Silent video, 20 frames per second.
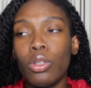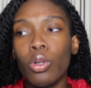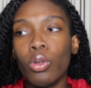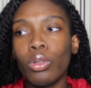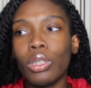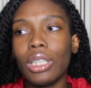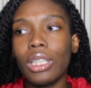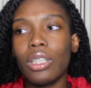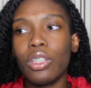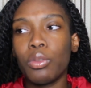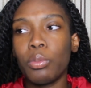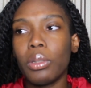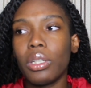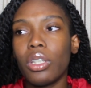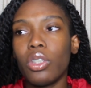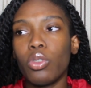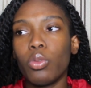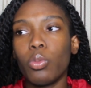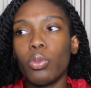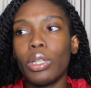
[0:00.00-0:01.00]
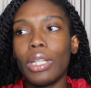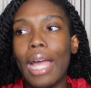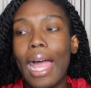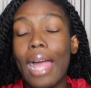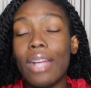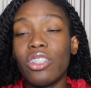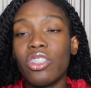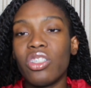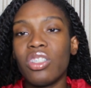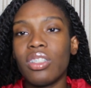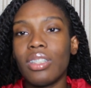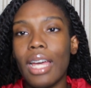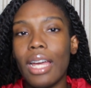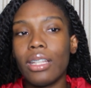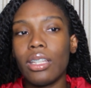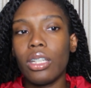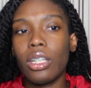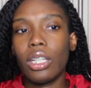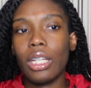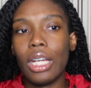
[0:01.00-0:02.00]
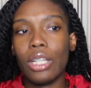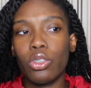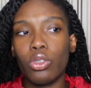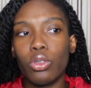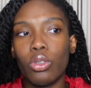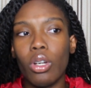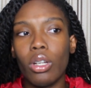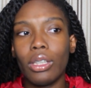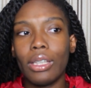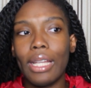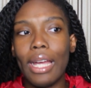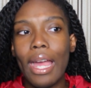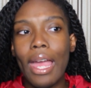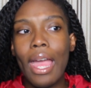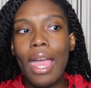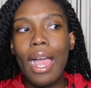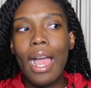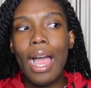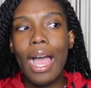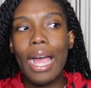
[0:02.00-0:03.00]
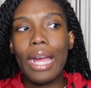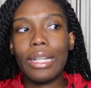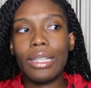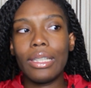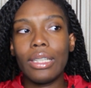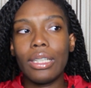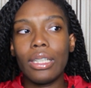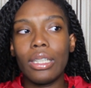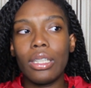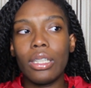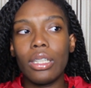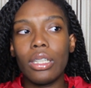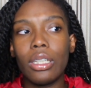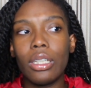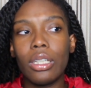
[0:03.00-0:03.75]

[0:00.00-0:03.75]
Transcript: loneliest, because when I just sat there and I saw that I did